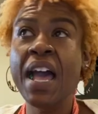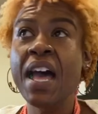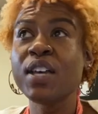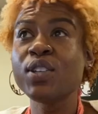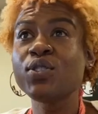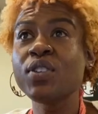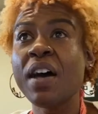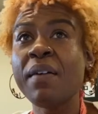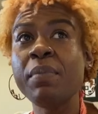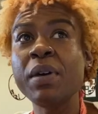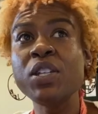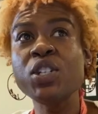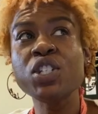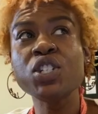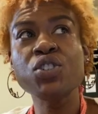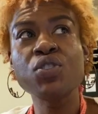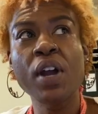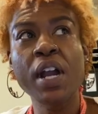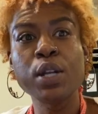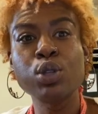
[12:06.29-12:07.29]
So I've been just
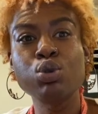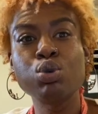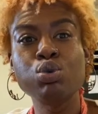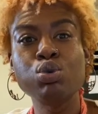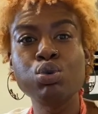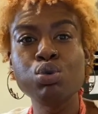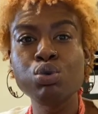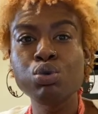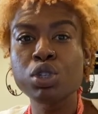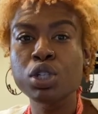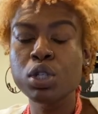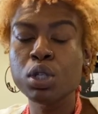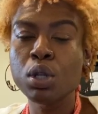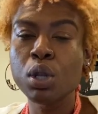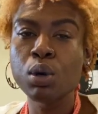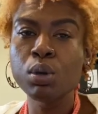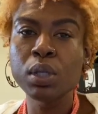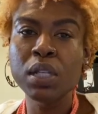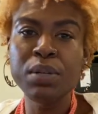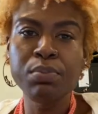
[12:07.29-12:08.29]
trying to do
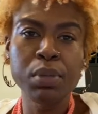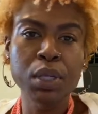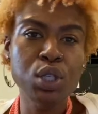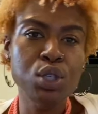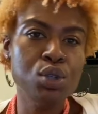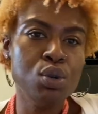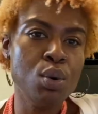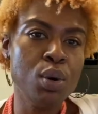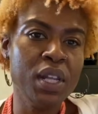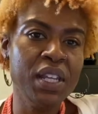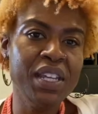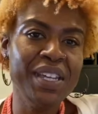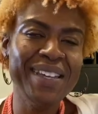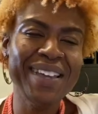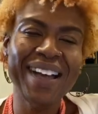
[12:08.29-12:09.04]
slowly but surely.